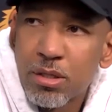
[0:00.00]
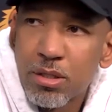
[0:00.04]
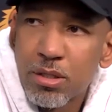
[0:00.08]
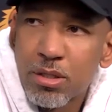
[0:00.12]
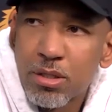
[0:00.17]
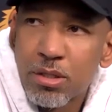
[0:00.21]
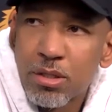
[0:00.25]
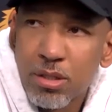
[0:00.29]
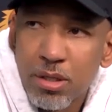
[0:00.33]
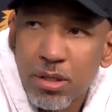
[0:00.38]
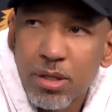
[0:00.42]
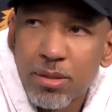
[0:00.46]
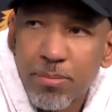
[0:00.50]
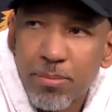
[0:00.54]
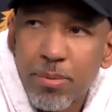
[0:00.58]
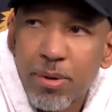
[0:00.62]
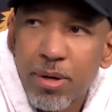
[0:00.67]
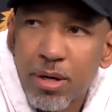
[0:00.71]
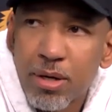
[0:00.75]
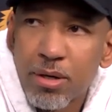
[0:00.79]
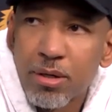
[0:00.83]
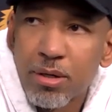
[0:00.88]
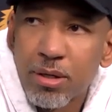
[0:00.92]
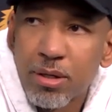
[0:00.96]
score? Getting
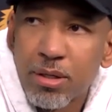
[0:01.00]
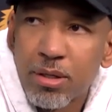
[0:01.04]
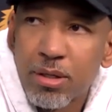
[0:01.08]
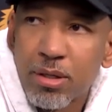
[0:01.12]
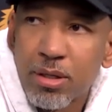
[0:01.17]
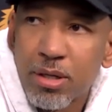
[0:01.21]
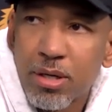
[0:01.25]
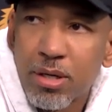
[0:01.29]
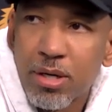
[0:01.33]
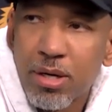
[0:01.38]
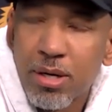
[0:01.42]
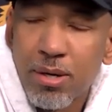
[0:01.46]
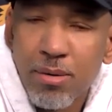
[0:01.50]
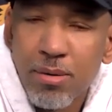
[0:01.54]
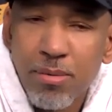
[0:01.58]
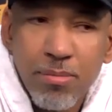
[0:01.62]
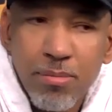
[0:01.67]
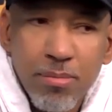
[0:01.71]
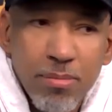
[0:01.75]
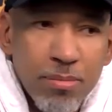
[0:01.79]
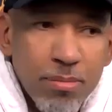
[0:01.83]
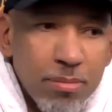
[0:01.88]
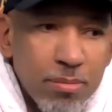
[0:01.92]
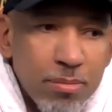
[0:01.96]
better.
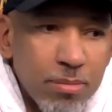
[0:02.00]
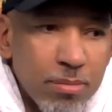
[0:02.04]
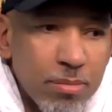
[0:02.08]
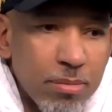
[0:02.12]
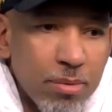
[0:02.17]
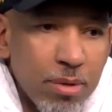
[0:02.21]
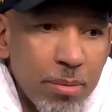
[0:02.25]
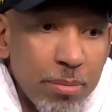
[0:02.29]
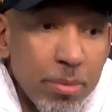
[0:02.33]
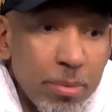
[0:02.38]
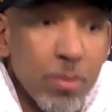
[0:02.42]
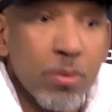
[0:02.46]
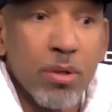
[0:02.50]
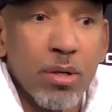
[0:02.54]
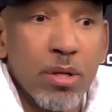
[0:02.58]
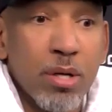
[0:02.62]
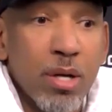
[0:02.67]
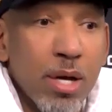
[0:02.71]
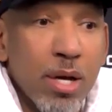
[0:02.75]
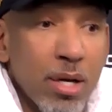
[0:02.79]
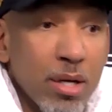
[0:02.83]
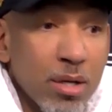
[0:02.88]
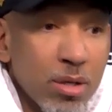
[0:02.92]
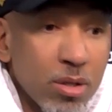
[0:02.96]
I mean, when a
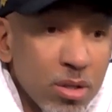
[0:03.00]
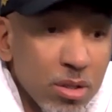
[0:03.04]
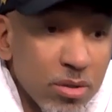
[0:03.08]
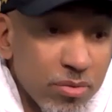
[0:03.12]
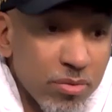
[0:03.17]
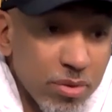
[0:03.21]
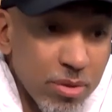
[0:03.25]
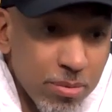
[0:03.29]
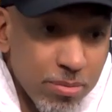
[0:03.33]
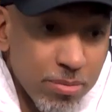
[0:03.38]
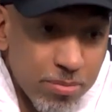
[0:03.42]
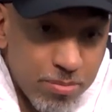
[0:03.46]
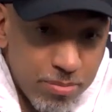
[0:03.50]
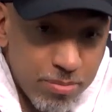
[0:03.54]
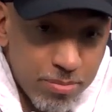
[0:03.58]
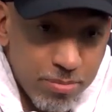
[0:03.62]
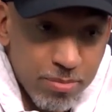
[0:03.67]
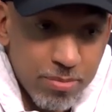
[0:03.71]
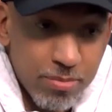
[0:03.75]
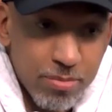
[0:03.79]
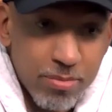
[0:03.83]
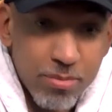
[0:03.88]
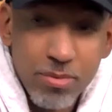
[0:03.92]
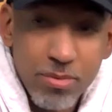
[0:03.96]
guy goes for
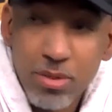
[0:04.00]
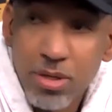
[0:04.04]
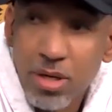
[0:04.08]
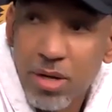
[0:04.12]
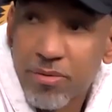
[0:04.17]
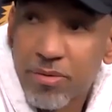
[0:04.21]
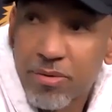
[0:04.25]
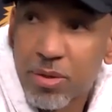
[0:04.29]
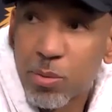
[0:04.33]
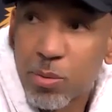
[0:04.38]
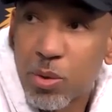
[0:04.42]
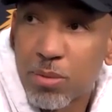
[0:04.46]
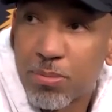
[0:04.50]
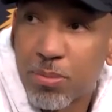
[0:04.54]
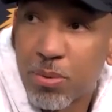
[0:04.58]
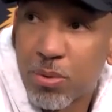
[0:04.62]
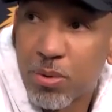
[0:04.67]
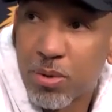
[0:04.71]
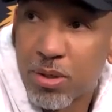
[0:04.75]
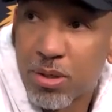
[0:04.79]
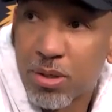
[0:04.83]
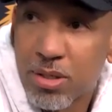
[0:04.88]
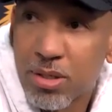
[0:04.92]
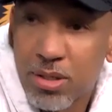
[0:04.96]
71
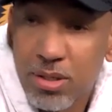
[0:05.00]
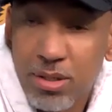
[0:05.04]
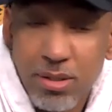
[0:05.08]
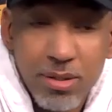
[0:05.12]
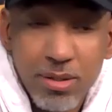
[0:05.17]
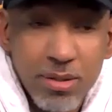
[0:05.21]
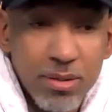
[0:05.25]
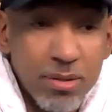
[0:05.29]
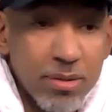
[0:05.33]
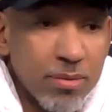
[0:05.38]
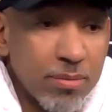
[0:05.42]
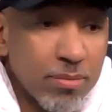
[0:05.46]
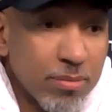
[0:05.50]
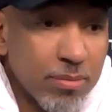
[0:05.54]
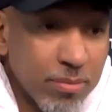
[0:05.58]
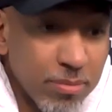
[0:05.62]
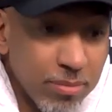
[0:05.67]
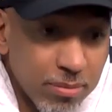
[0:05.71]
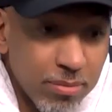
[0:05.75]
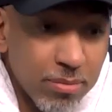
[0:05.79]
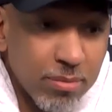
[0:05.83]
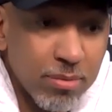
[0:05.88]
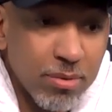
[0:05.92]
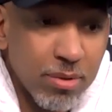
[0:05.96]
points and,
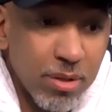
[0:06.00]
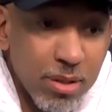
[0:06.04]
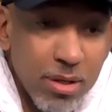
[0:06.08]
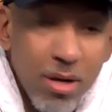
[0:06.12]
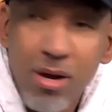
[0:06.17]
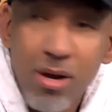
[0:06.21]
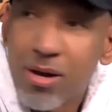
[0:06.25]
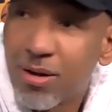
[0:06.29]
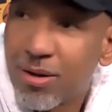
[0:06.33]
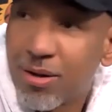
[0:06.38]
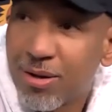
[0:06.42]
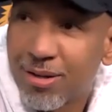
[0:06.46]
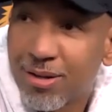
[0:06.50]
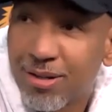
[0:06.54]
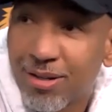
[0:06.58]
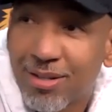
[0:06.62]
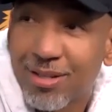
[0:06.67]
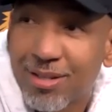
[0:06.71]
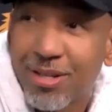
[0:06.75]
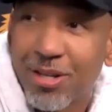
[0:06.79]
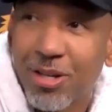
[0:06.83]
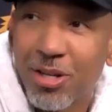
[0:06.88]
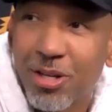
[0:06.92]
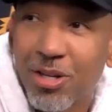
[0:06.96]
you know,
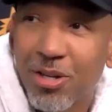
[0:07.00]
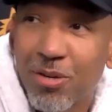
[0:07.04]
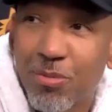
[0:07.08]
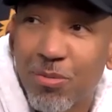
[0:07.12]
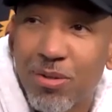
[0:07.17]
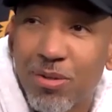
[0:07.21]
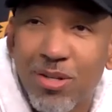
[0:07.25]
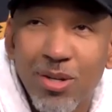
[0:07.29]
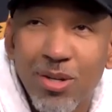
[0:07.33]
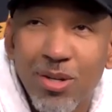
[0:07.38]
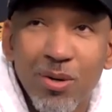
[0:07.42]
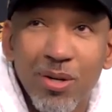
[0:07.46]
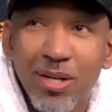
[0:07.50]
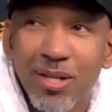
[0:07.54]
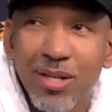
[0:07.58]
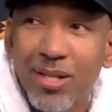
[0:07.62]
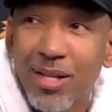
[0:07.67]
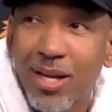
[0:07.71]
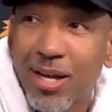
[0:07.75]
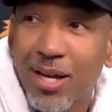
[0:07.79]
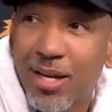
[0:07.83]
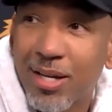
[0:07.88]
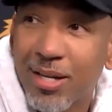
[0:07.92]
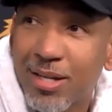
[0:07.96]
you've been scoring in
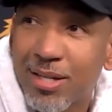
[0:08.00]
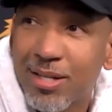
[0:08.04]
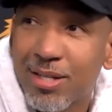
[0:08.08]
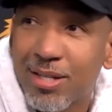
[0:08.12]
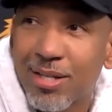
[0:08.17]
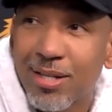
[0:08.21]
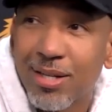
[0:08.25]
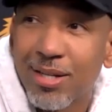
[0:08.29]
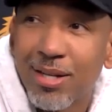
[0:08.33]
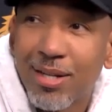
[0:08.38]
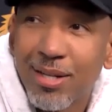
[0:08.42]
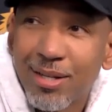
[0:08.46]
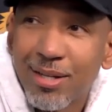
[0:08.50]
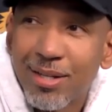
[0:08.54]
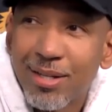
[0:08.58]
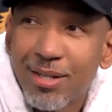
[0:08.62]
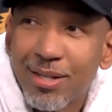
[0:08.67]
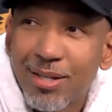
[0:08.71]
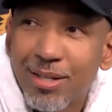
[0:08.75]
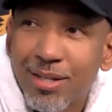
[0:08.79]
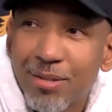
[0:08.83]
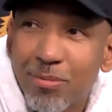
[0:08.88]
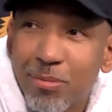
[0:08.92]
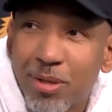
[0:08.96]
the 80s,
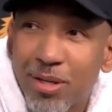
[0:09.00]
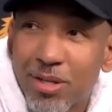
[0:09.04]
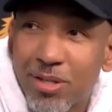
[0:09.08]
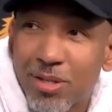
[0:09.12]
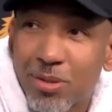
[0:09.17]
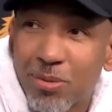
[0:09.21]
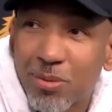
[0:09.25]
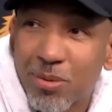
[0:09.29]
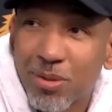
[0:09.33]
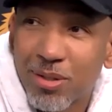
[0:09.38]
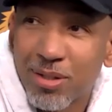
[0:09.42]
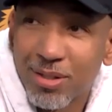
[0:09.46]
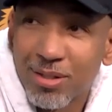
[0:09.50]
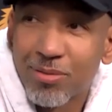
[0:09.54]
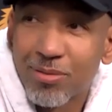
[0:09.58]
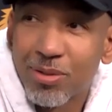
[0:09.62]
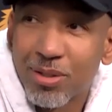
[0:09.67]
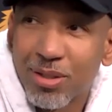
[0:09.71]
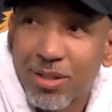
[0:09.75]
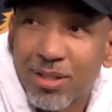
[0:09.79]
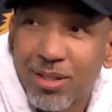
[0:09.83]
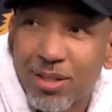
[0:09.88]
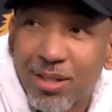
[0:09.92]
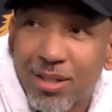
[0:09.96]
it makes you want to
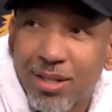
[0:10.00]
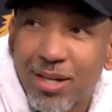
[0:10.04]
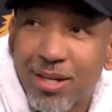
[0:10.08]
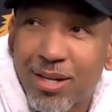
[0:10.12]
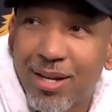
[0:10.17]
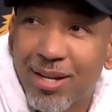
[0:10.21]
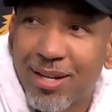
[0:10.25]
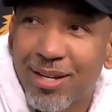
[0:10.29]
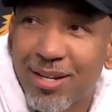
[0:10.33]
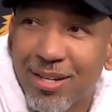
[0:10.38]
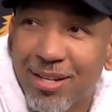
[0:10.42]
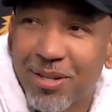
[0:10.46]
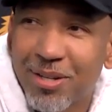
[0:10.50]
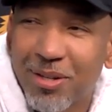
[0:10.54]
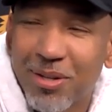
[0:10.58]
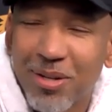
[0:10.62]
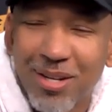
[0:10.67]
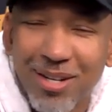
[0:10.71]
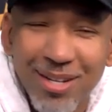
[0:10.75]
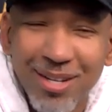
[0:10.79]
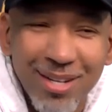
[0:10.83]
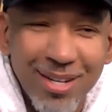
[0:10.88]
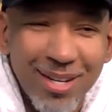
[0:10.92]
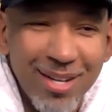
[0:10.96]
really look
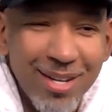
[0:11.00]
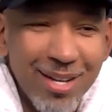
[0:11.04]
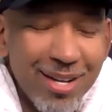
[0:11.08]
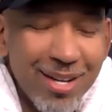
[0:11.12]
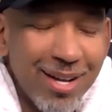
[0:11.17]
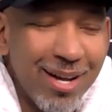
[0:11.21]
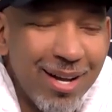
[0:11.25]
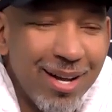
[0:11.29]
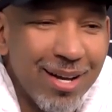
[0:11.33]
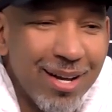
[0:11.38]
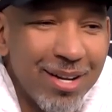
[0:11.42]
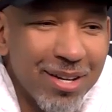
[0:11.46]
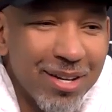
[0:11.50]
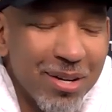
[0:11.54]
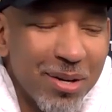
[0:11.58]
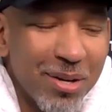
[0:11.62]
at